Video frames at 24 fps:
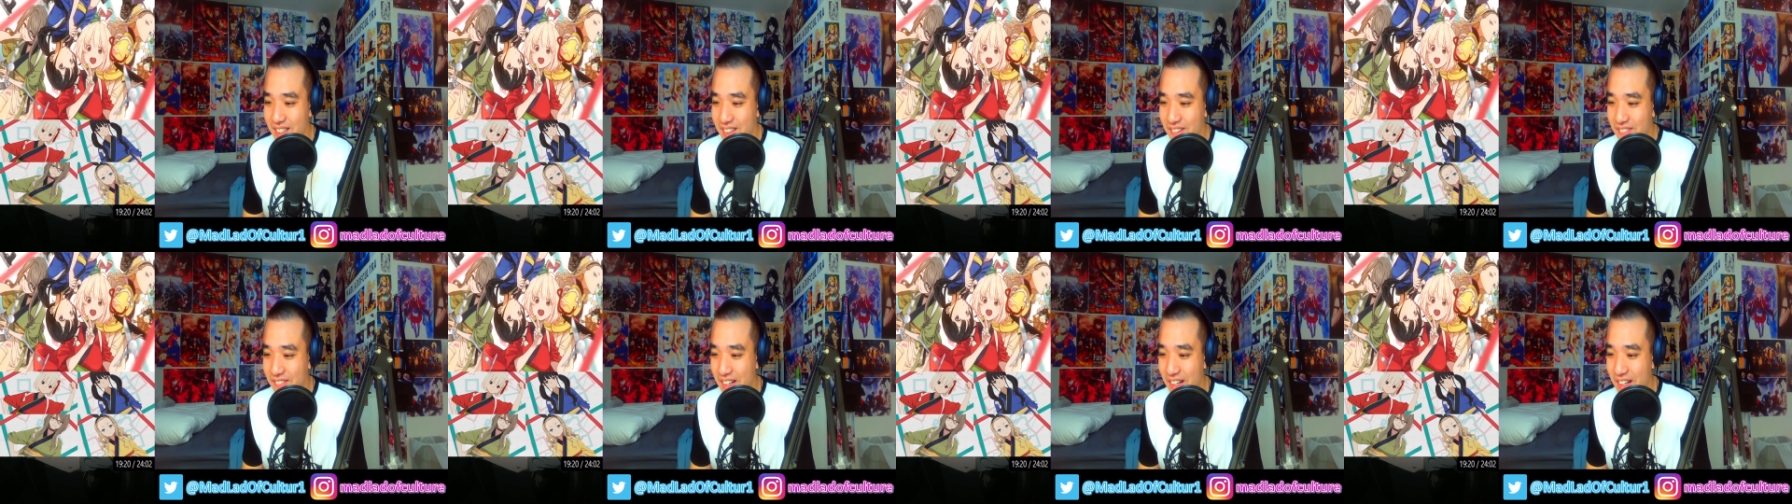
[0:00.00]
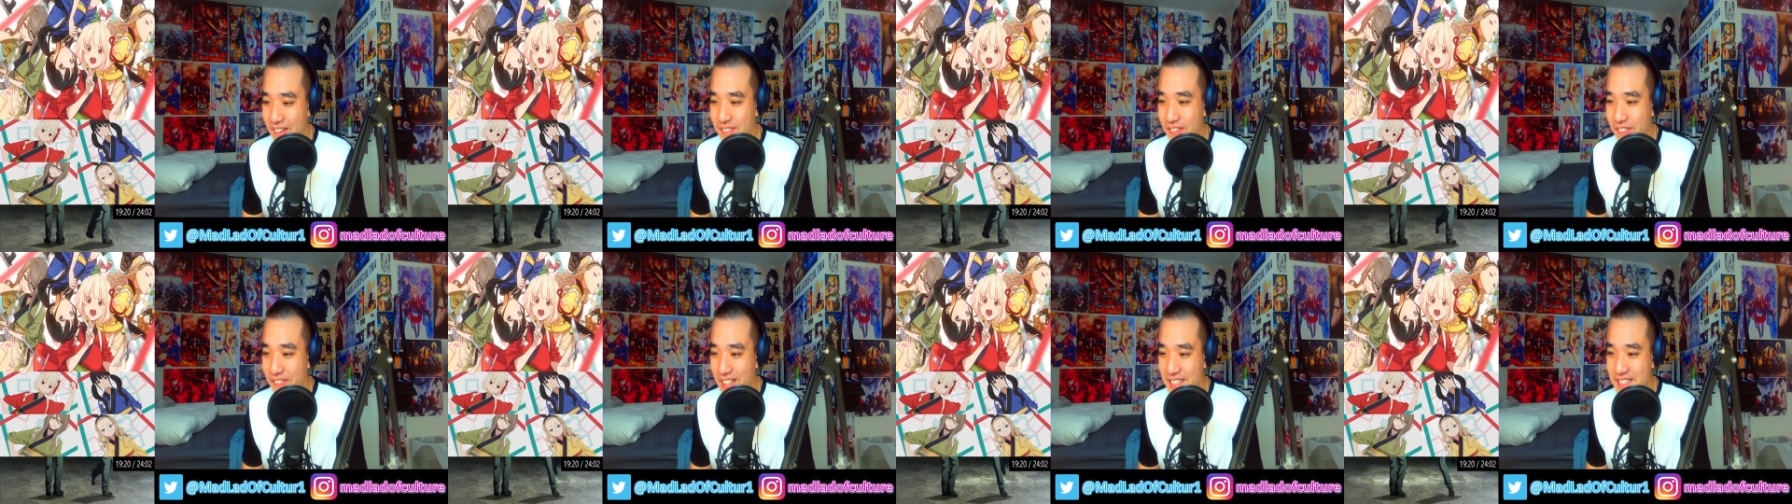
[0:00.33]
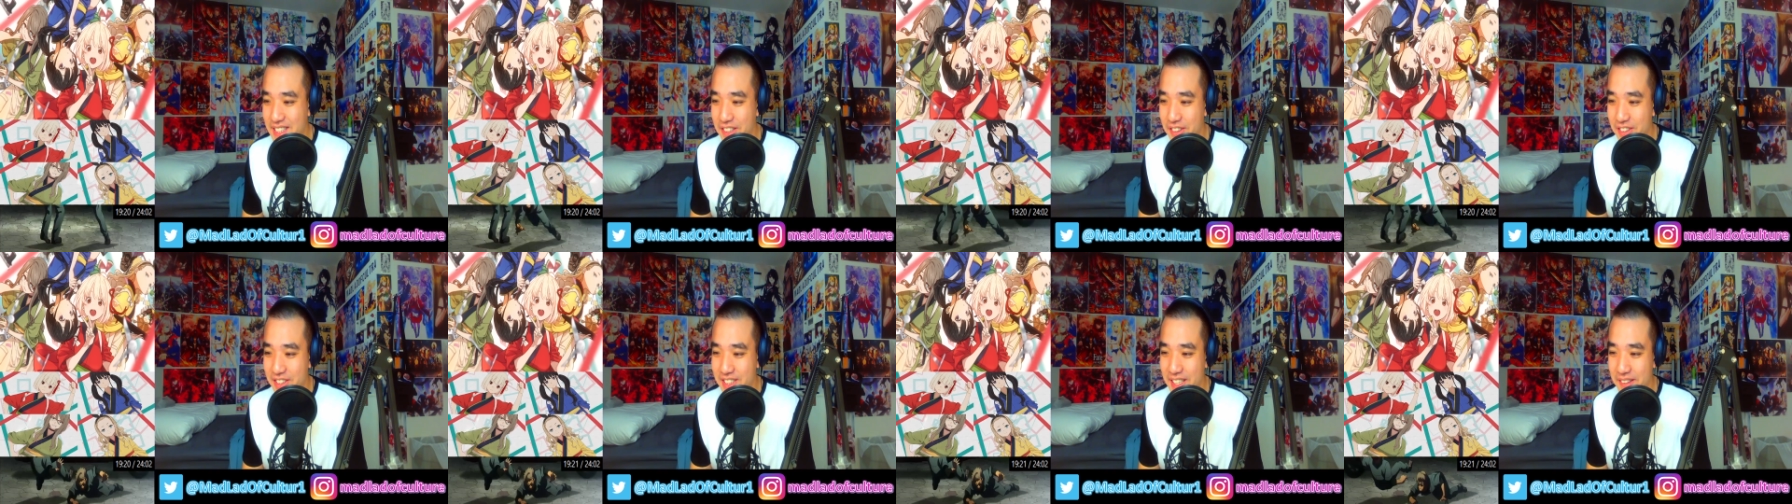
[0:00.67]
Well, the
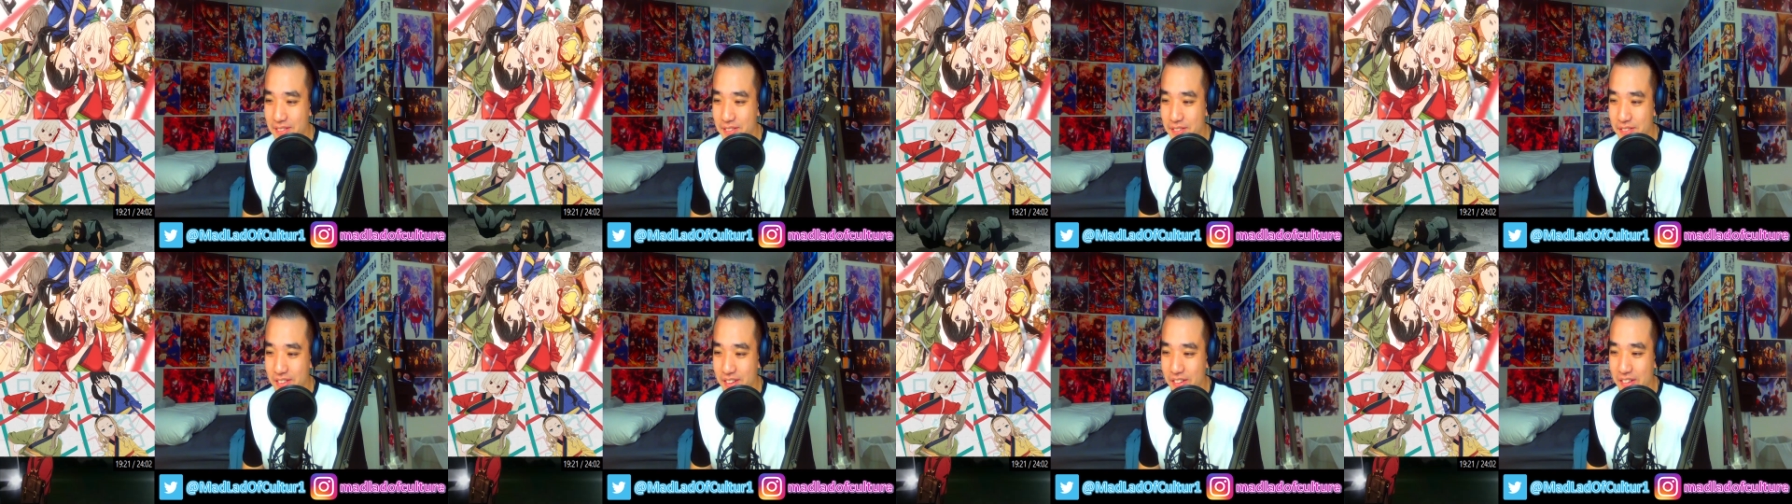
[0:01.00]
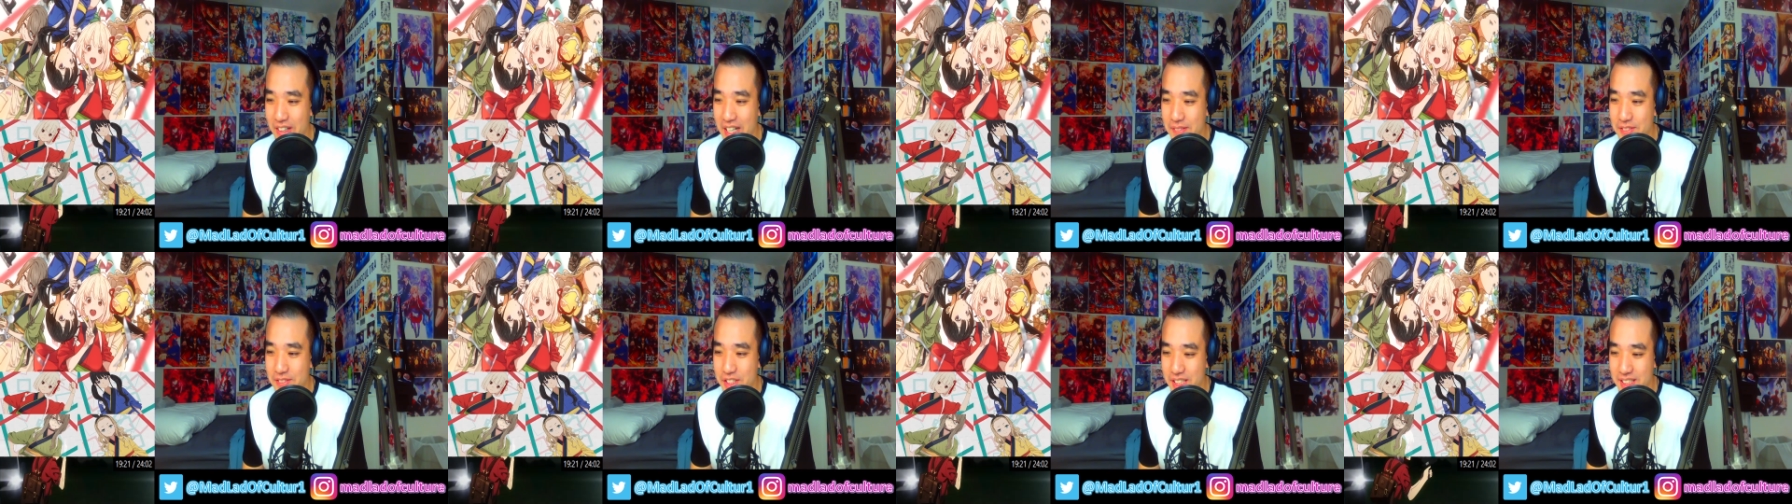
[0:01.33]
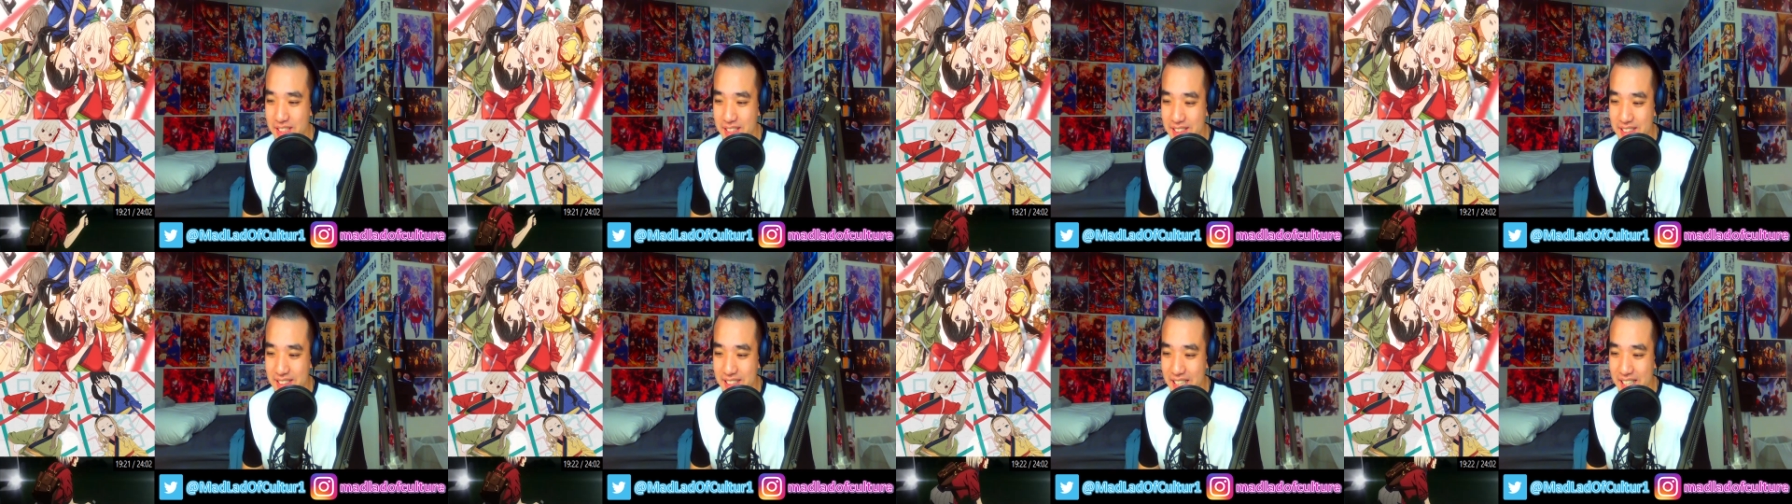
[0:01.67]
rescue team arrived
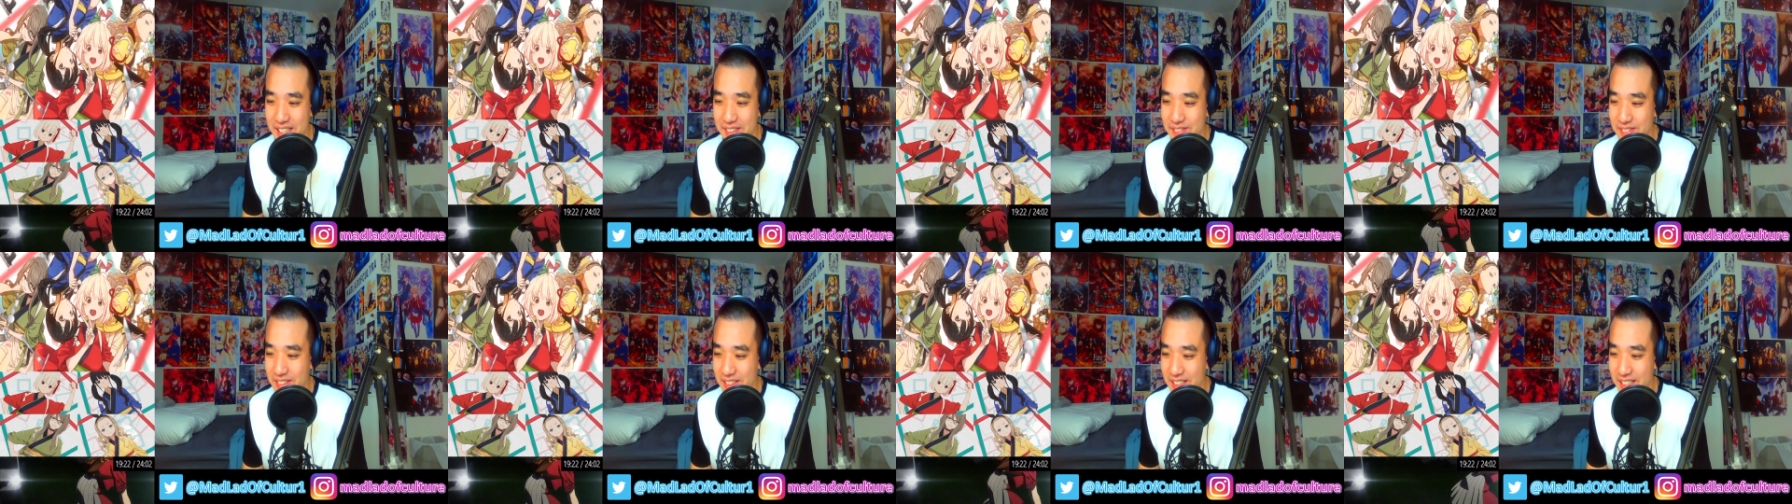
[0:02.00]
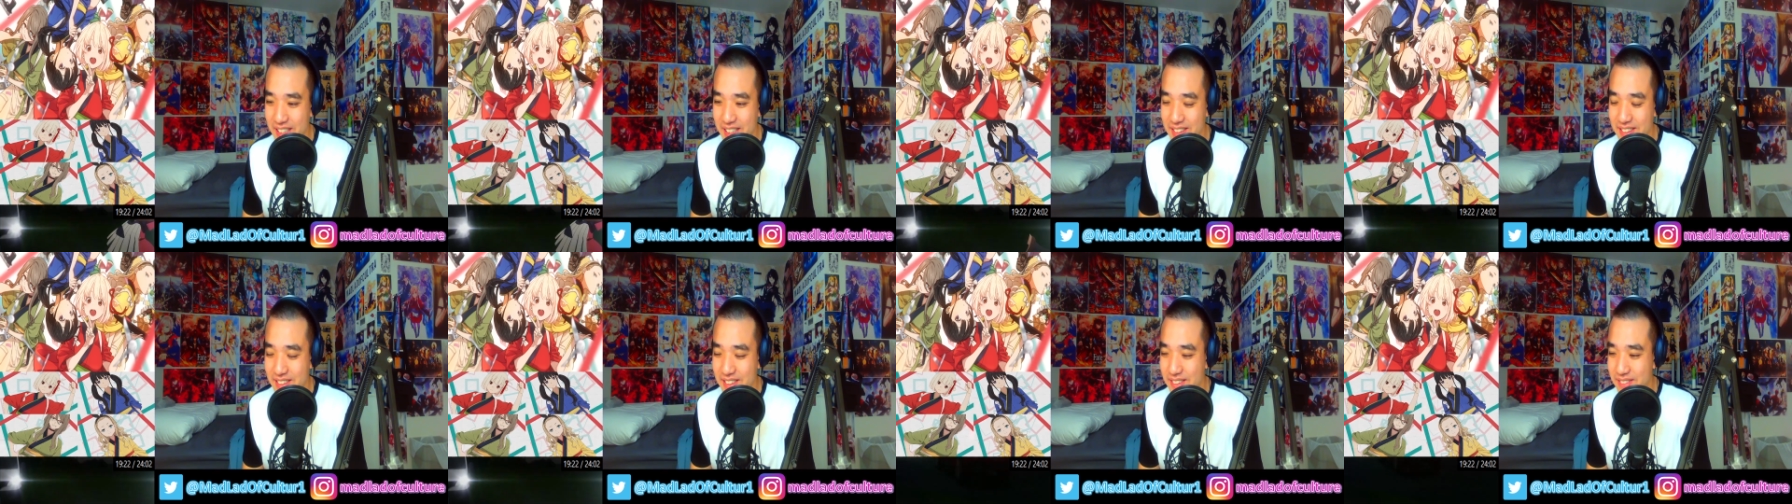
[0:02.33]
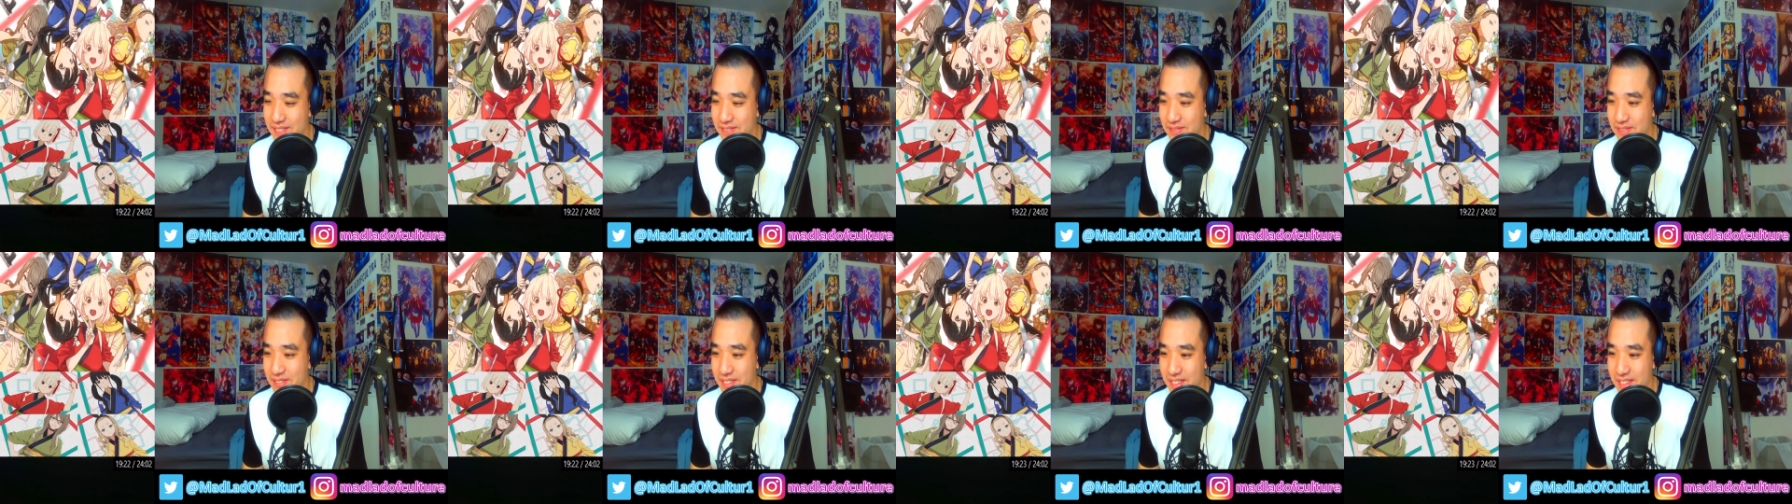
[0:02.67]
just in time, I guess.